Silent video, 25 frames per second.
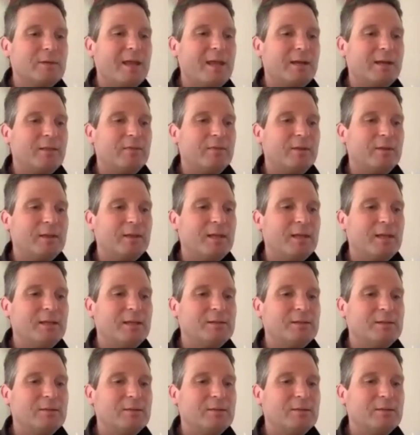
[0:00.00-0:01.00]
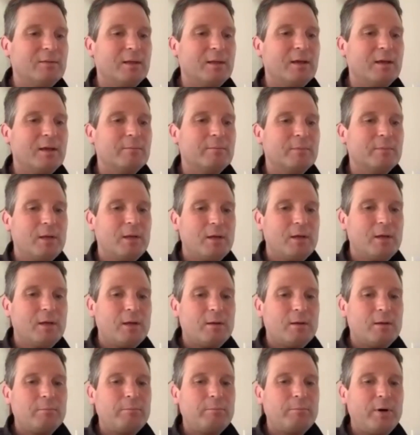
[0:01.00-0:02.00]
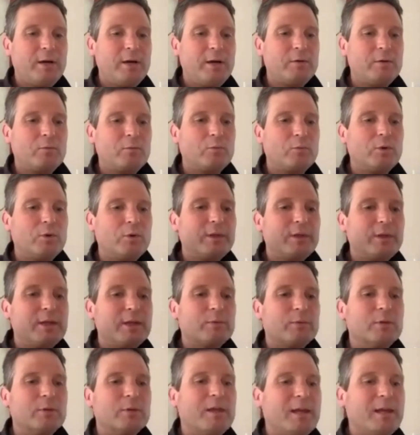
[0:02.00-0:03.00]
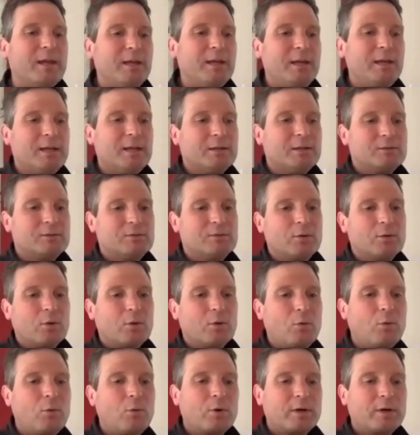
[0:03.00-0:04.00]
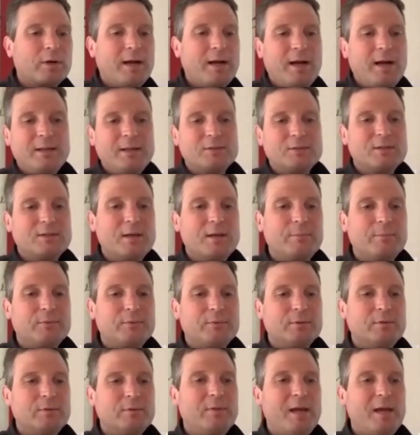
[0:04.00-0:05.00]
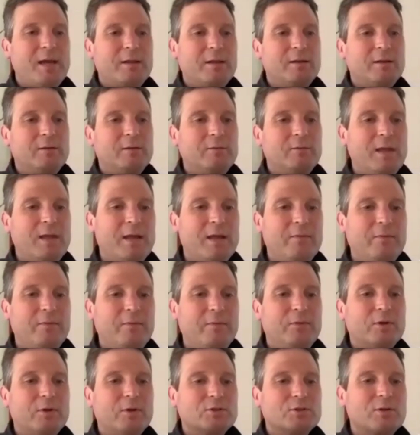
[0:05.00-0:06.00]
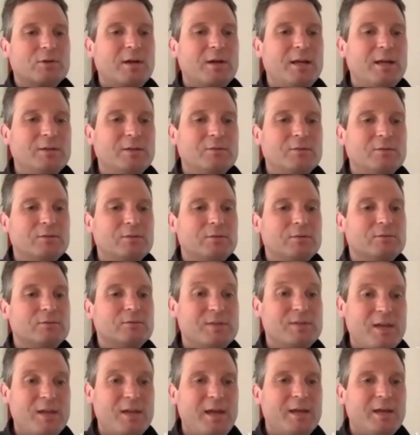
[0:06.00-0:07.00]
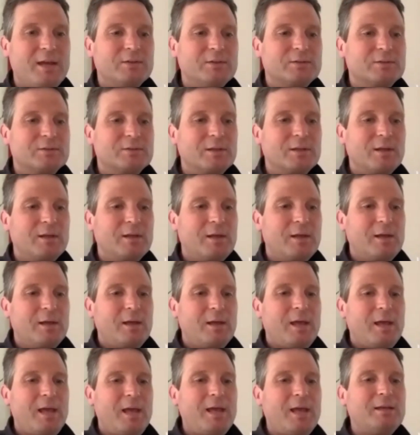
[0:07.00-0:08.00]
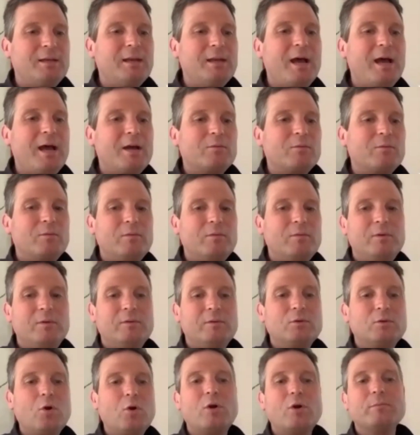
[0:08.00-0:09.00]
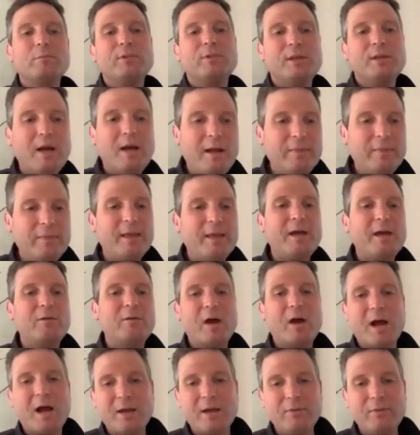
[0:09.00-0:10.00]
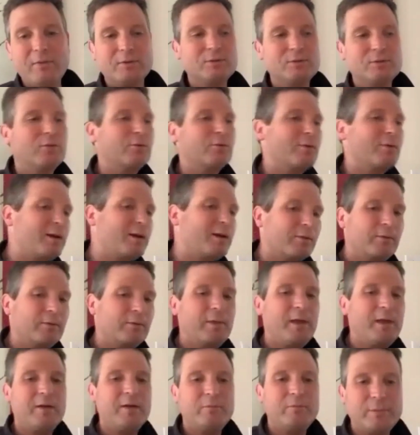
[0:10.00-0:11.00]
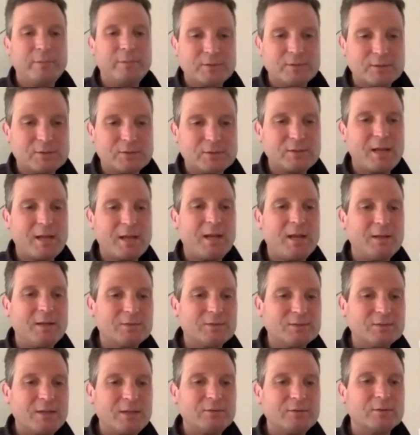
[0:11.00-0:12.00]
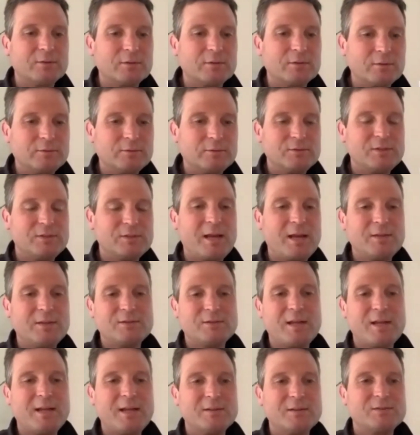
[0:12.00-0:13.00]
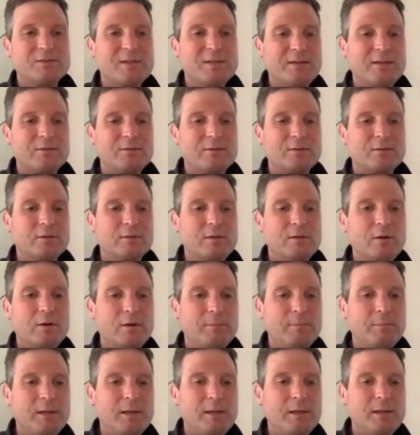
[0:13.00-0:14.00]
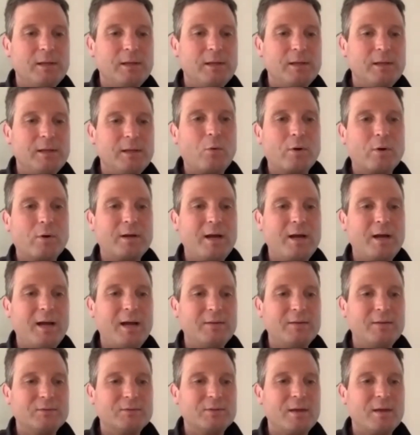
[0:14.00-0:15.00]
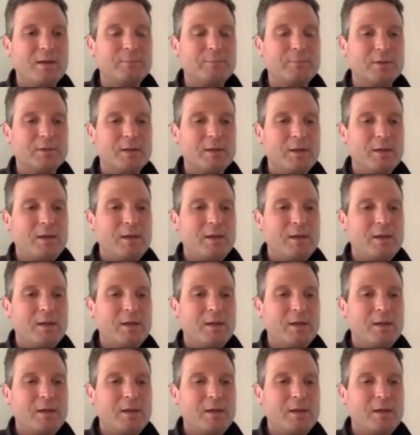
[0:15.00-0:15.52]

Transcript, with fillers: anything into them, but really relating it to the core concept that they're trying to test and not going beyond that either to the right or the left, but just staying centered, you know what I mean, on the core concept.